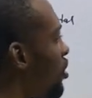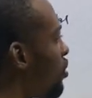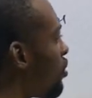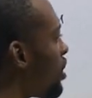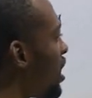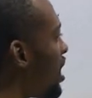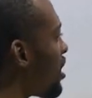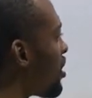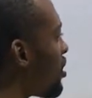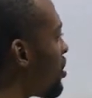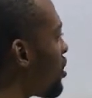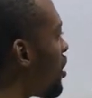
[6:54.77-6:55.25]
you
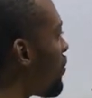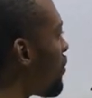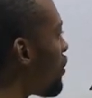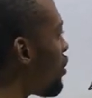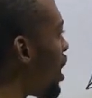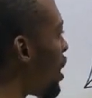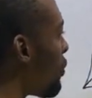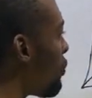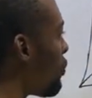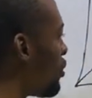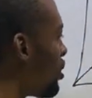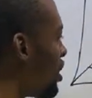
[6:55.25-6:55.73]
are resolving, you
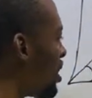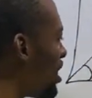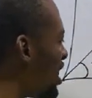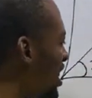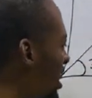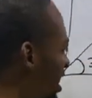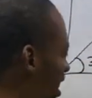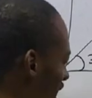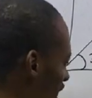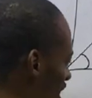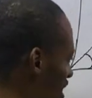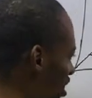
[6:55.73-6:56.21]
are pushing it
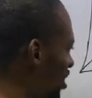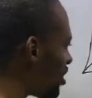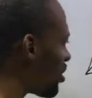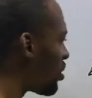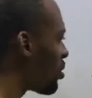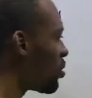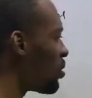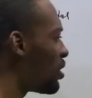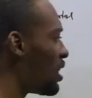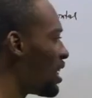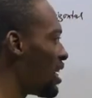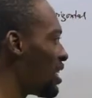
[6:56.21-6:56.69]
down
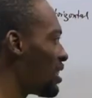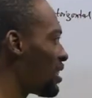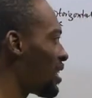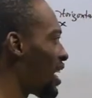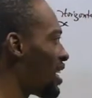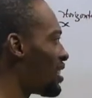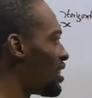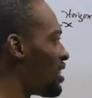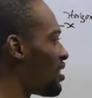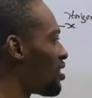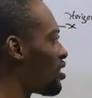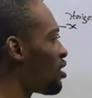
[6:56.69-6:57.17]
to the x
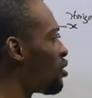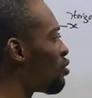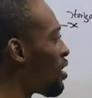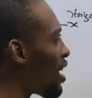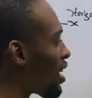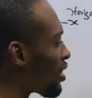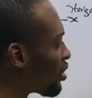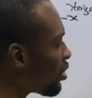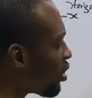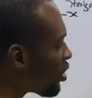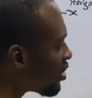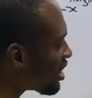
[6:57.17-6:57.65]
axis. You are
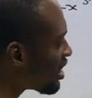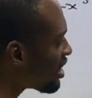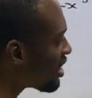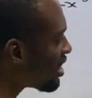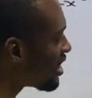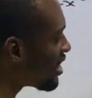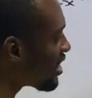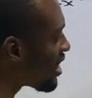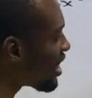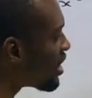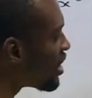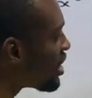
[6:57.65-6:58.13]
closing this
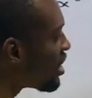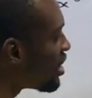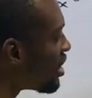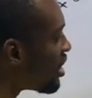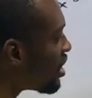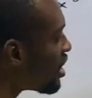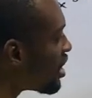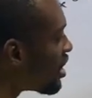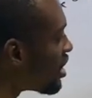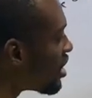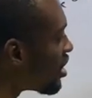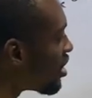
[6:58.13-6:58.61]
30
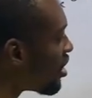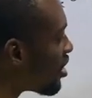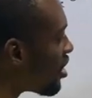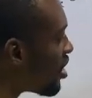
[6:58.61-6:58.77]
degrees.